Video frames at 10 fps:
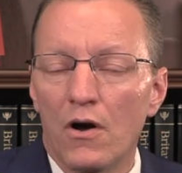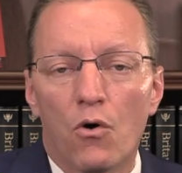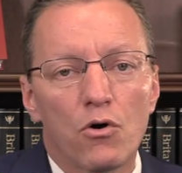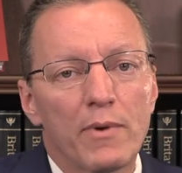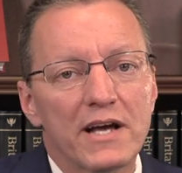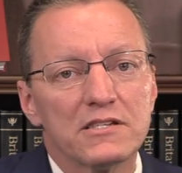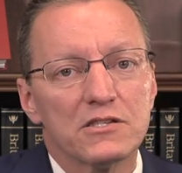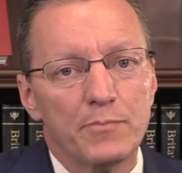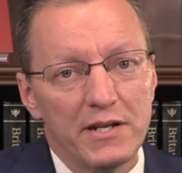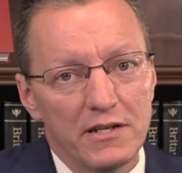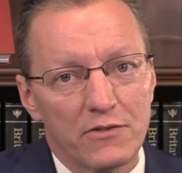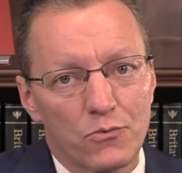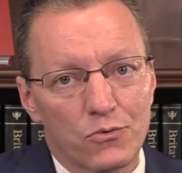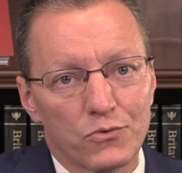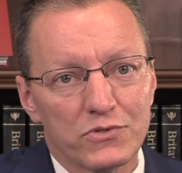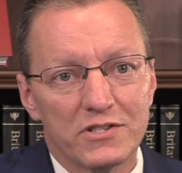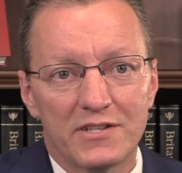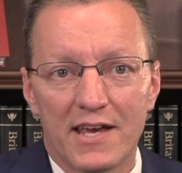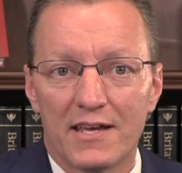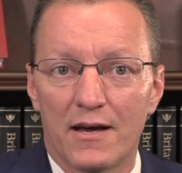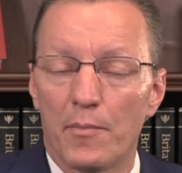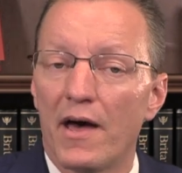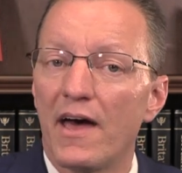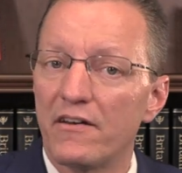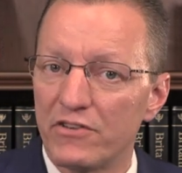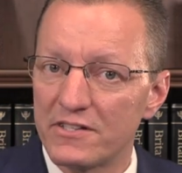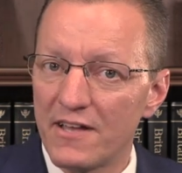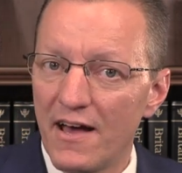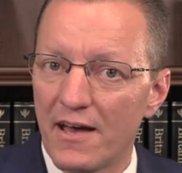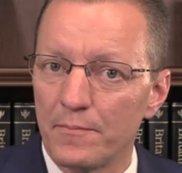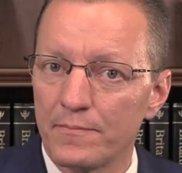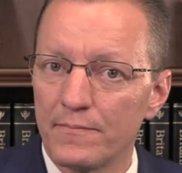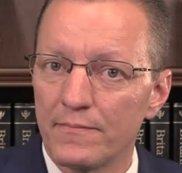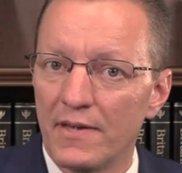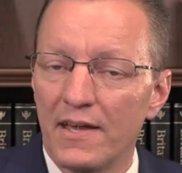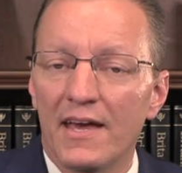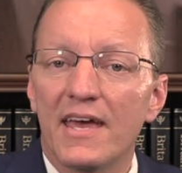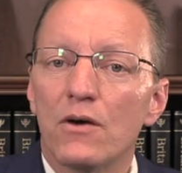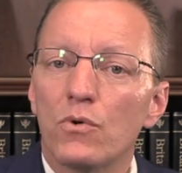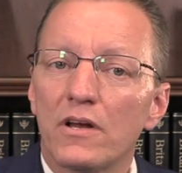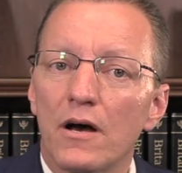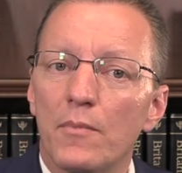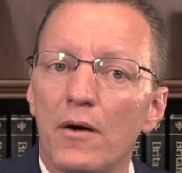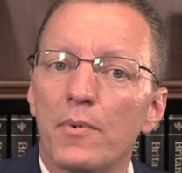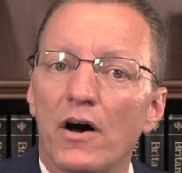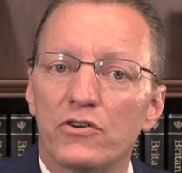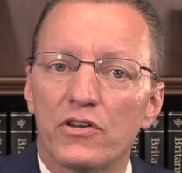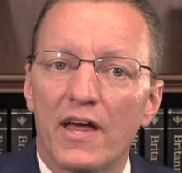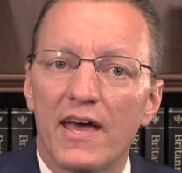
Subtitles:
or by suspending the rules to take it up ahead of its time, it would come up under the